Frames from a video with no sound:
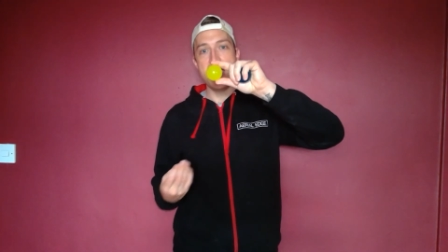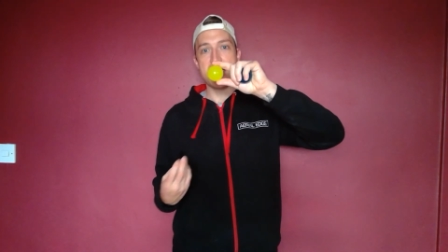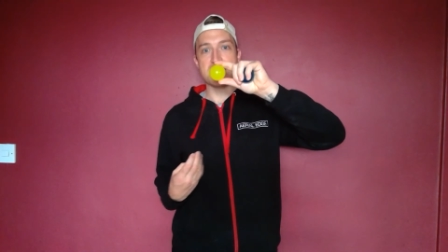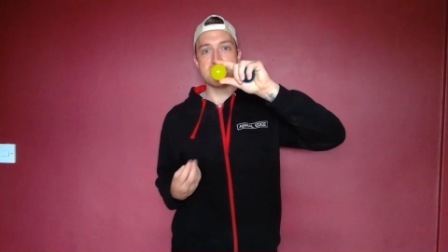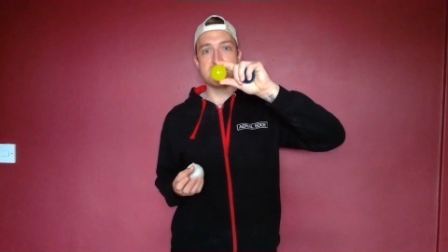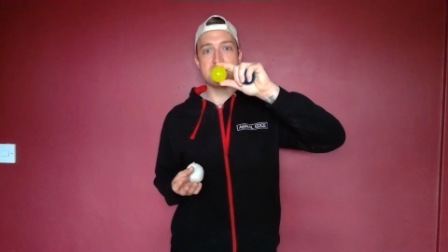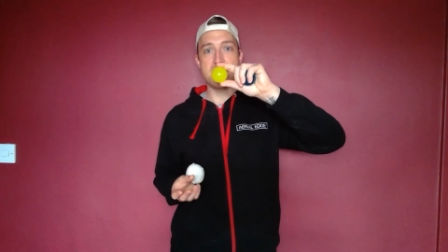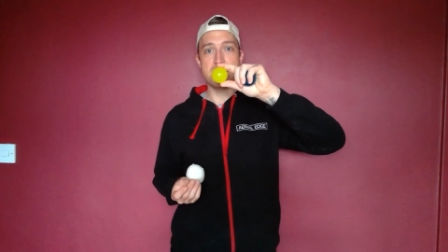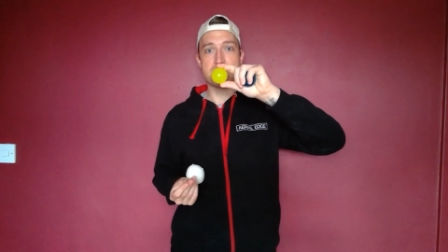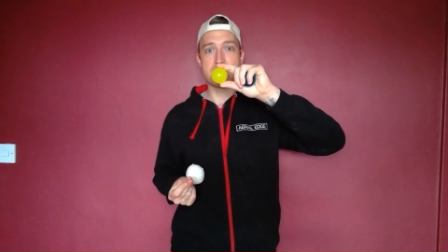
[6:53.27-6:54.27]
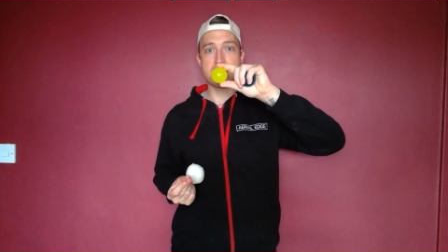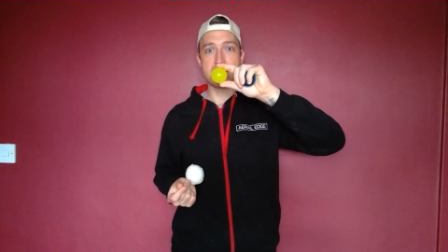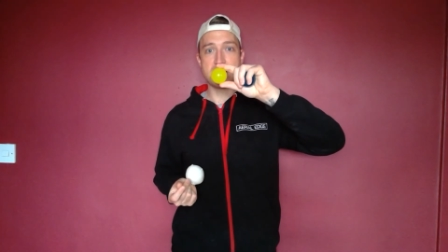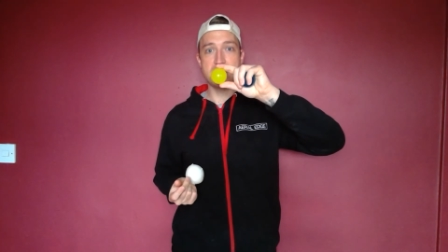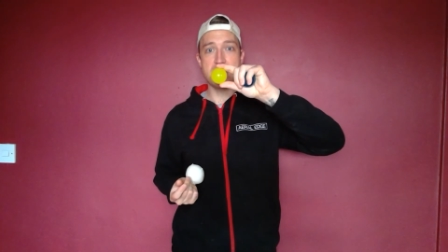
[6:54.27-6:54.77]
Instead of
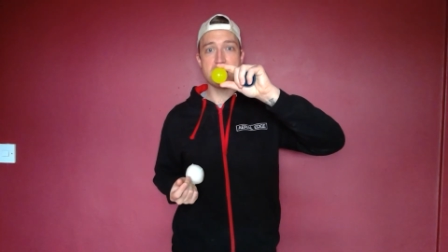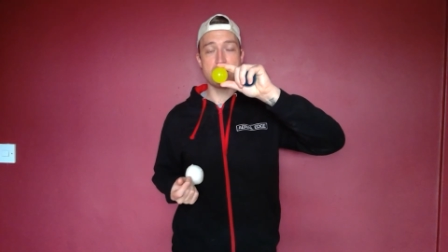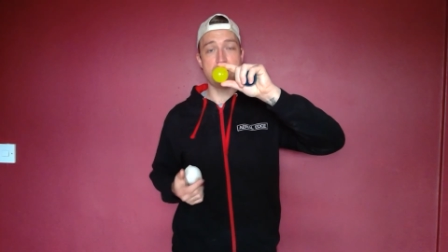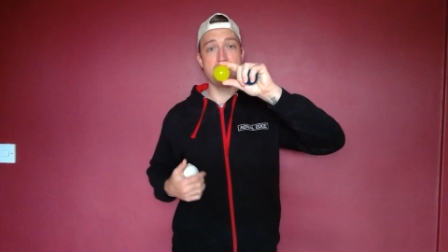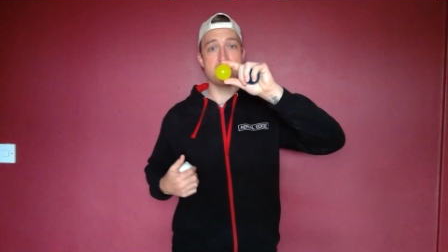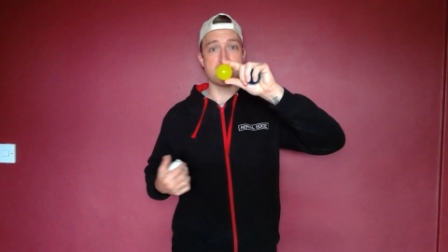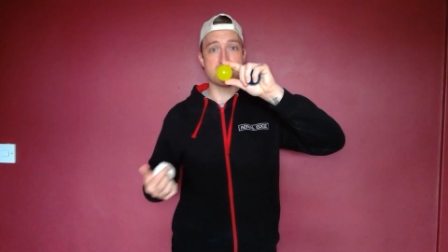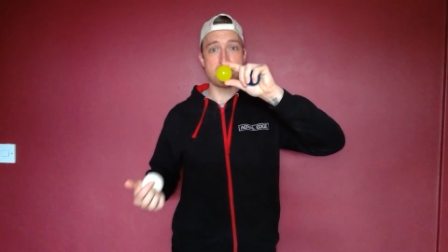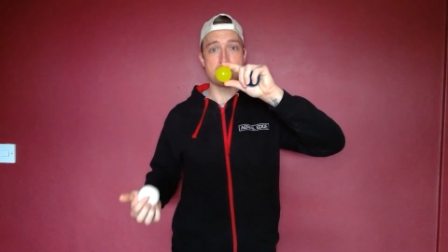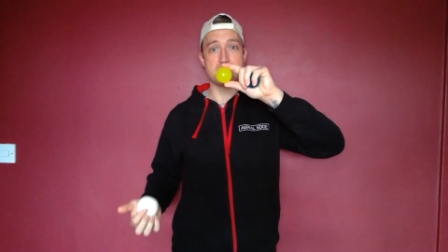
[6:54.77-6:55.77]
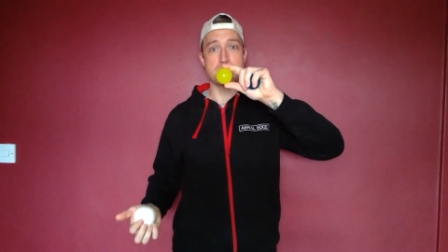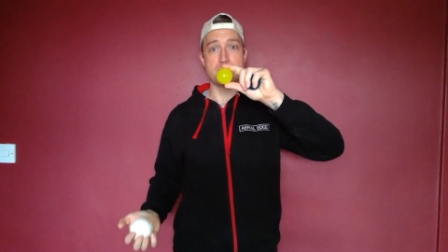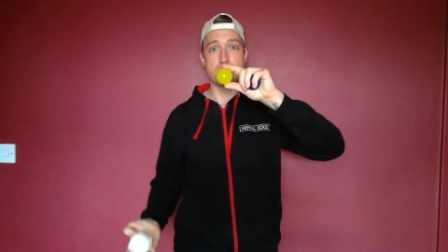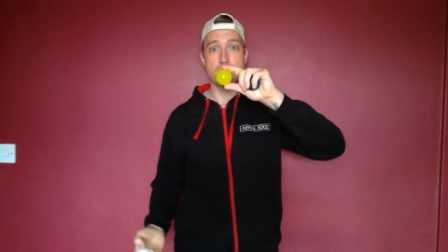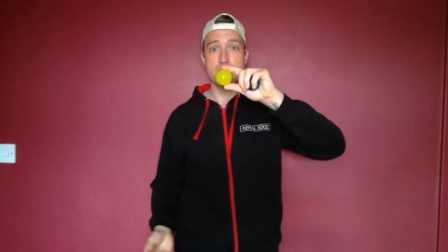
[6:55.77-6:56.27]
clicking your fingers like we did
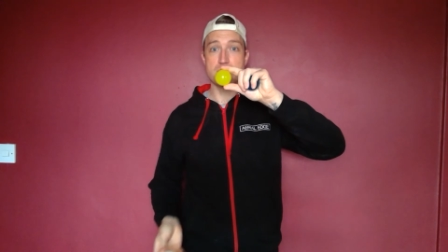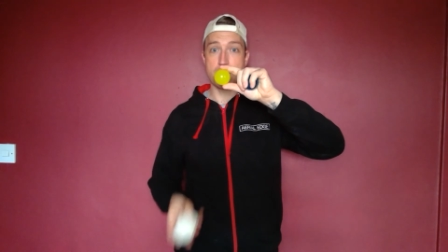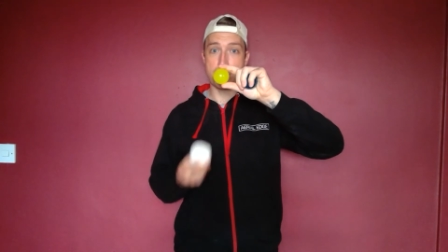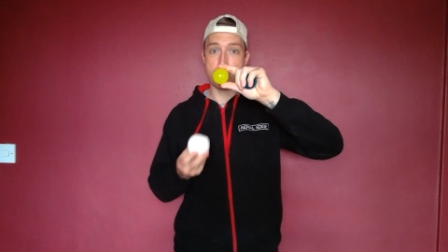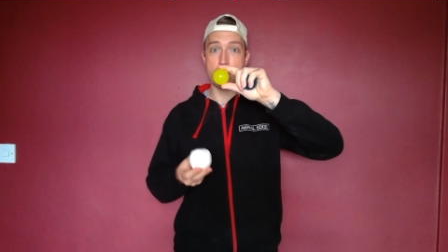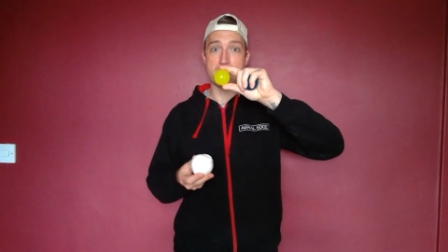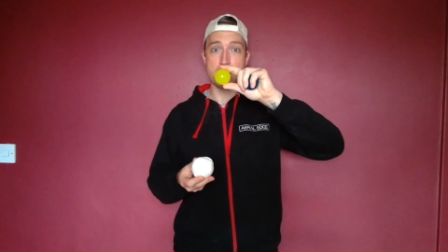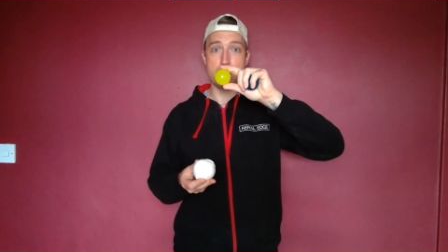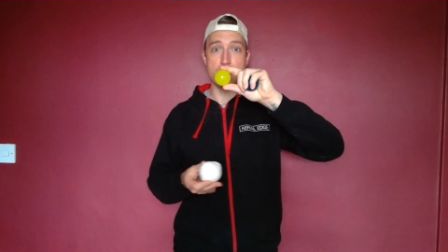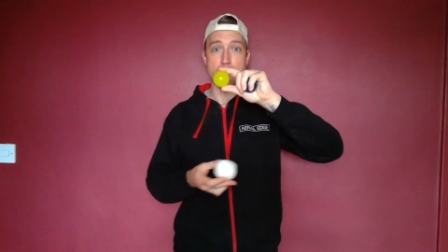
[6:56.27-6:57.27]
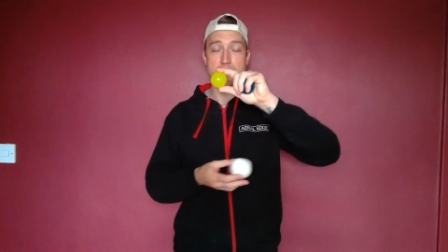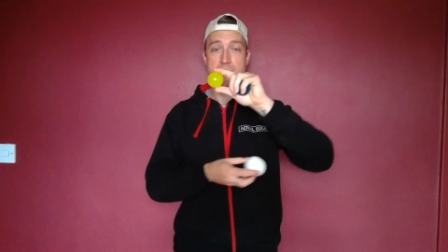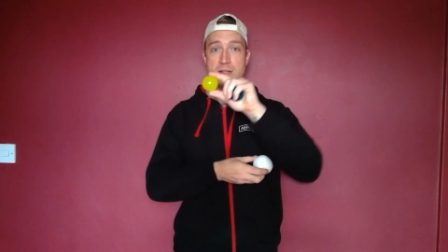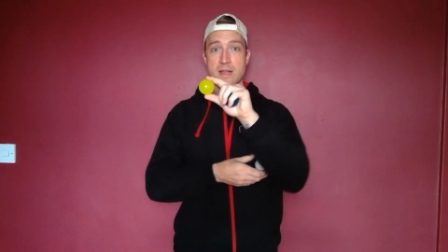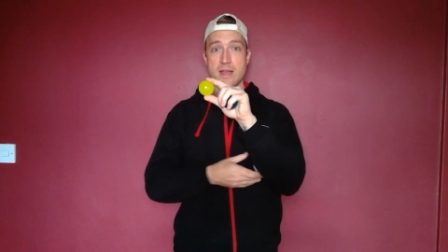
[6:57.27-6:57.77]
before, you're throwing a ball.